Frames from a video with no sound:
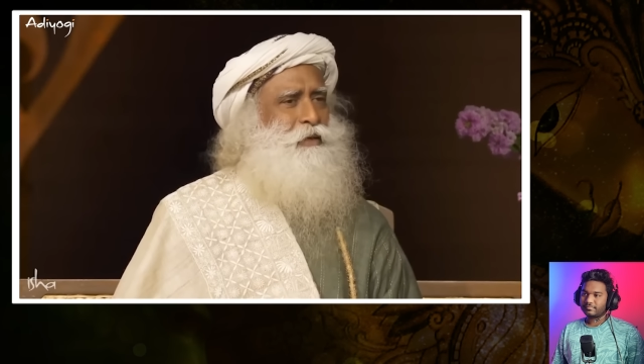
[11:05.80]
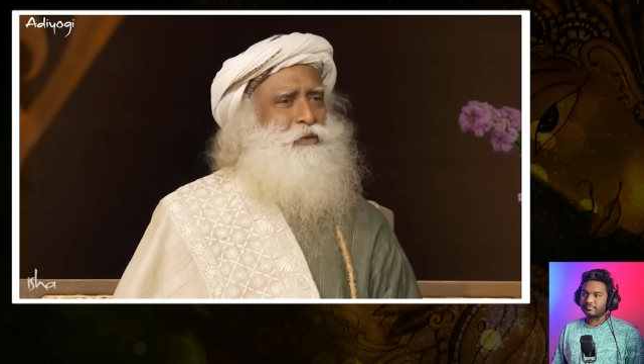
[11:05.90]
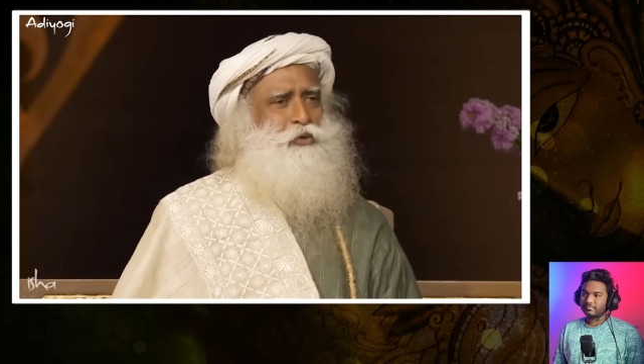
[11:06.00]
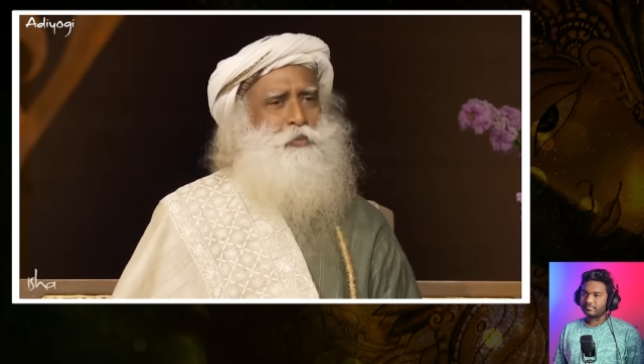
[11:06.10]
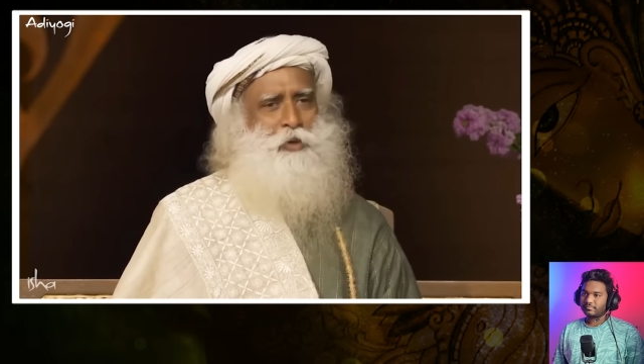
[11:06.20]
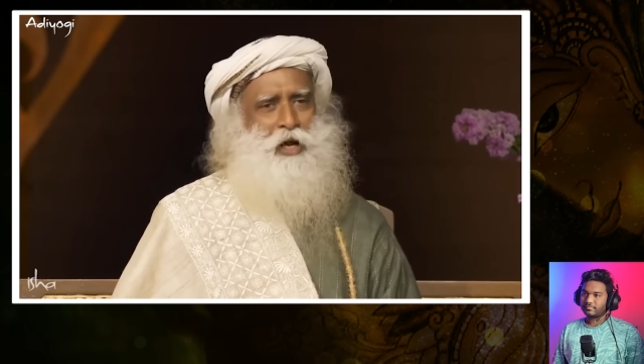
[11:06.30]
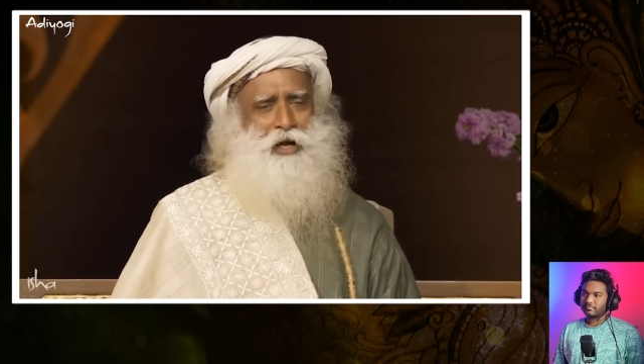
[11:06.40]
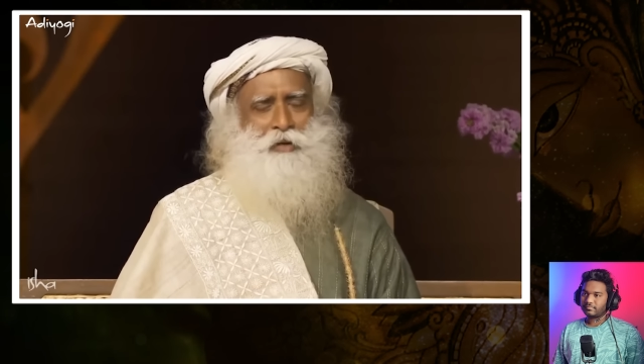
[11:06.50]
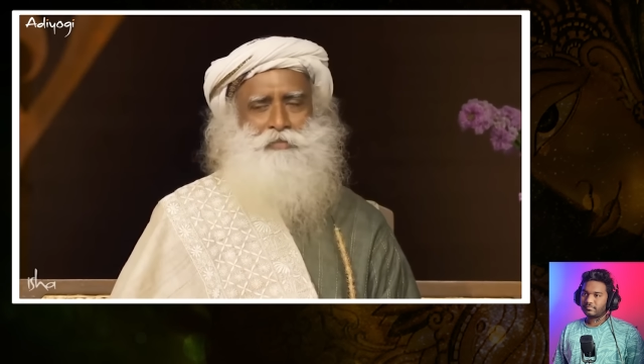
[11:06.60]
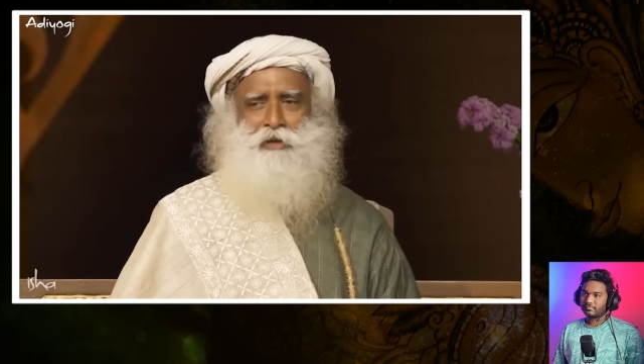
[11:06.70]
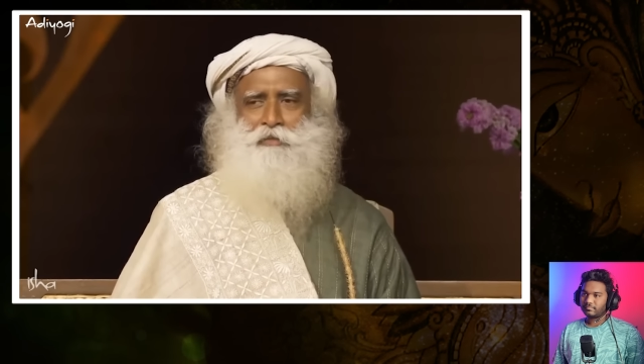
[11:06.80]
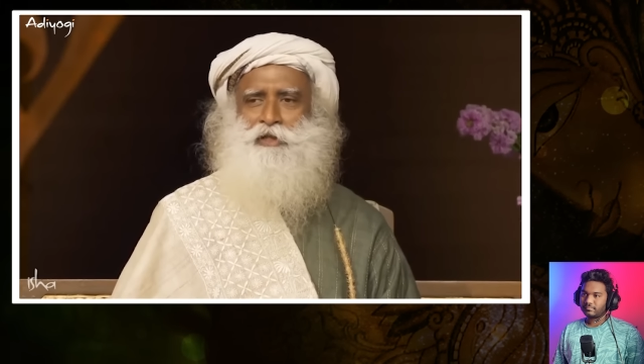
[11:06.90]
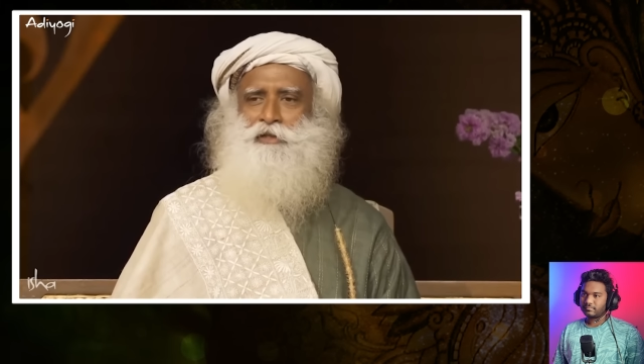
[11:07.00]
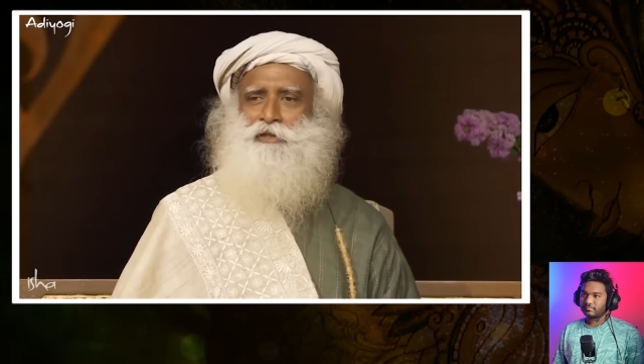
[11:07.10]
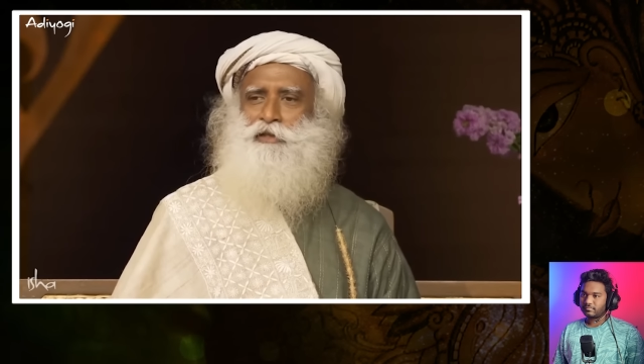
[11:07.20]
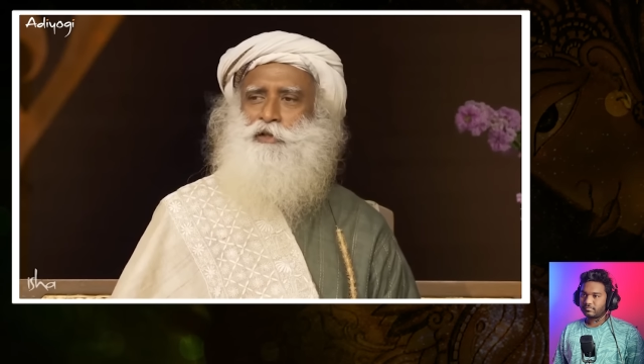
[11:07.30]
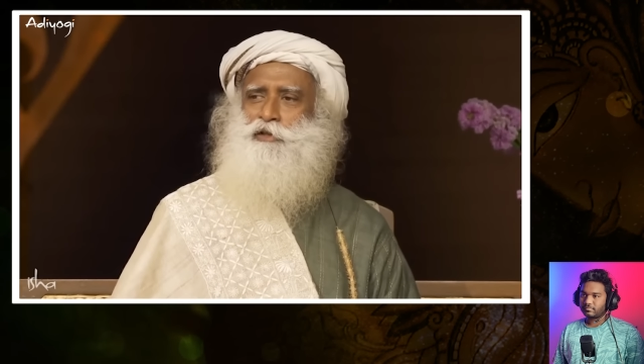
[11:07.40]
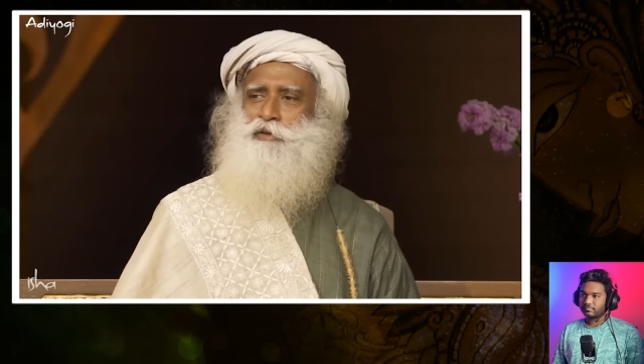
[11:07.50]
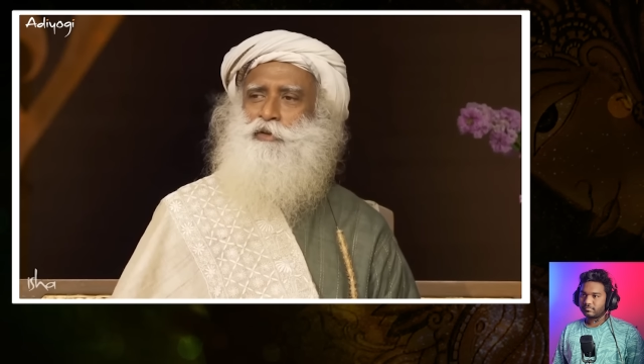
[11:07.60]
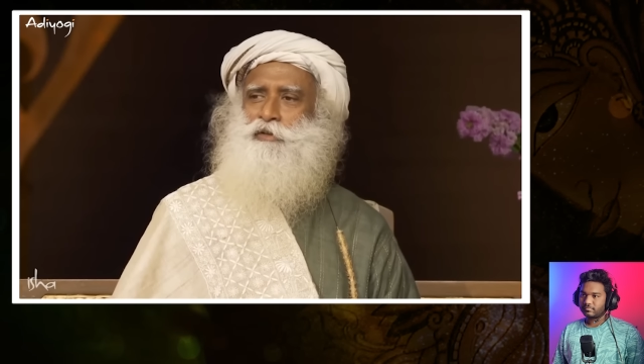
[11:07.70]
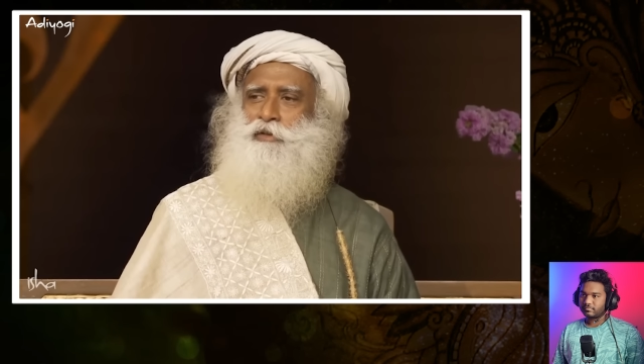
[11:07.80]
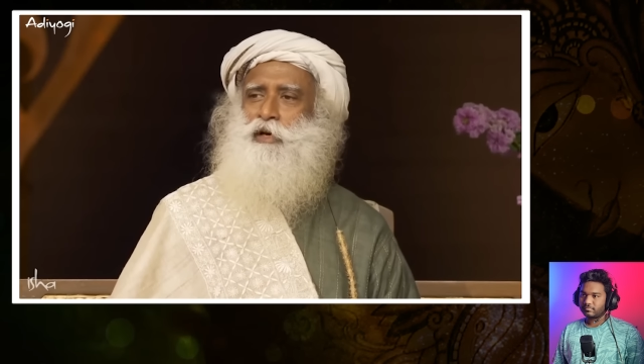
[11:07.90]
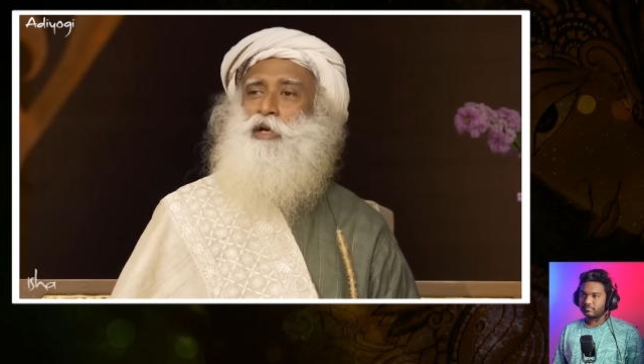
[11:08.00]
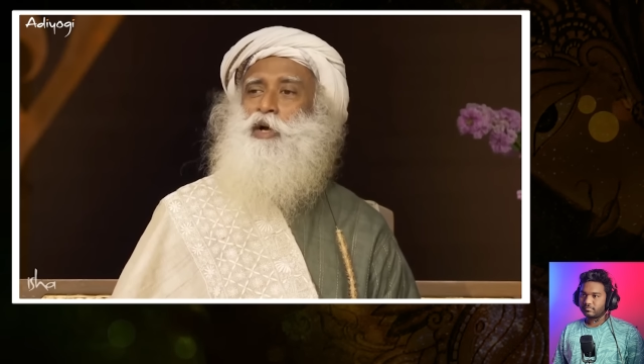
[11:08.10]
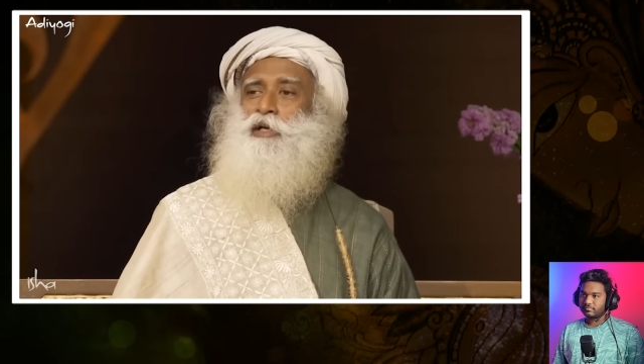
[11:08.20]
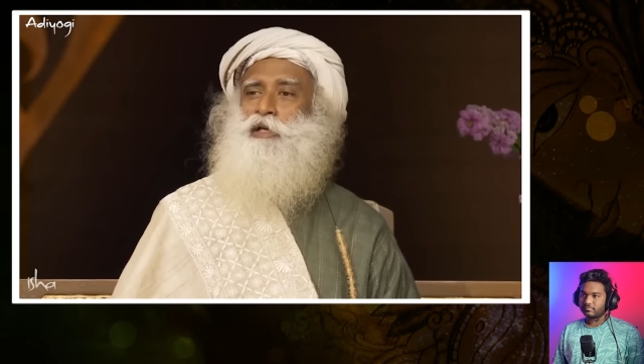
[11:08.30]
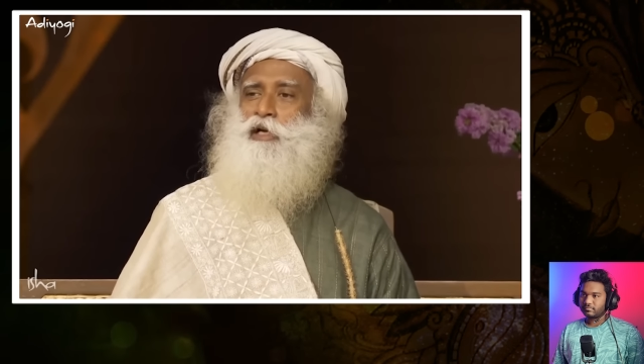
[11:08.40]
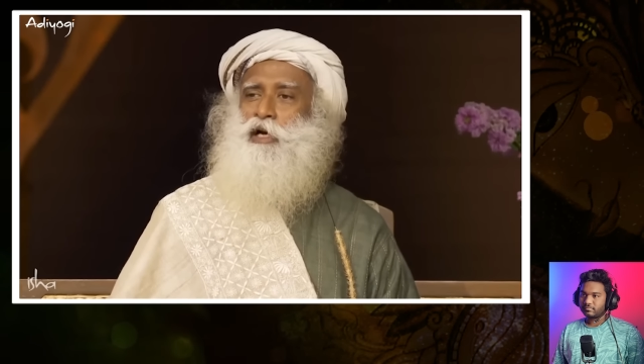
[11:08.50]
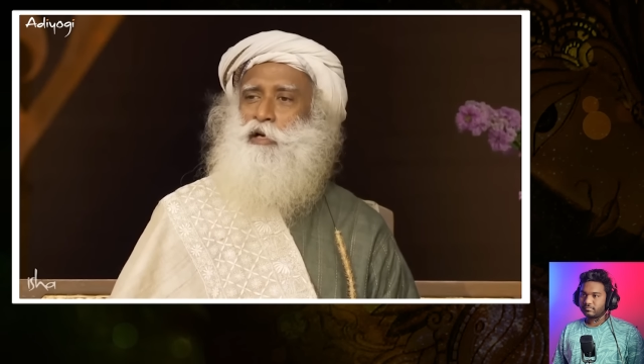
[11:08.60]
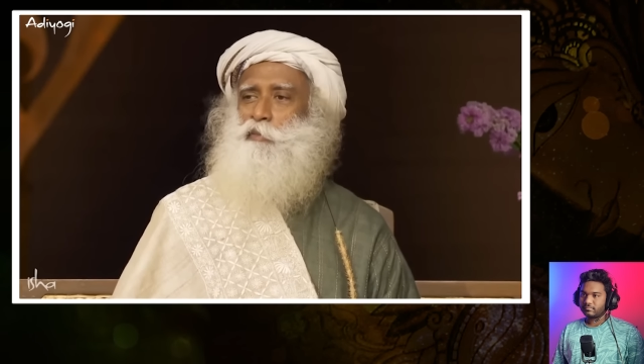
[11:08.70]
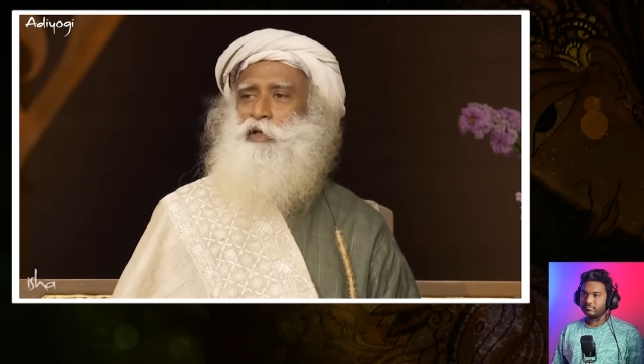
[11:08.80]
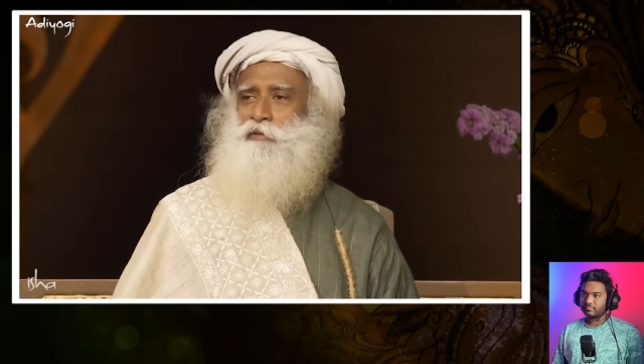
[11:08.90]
So prarabdha means it is your allotted karma.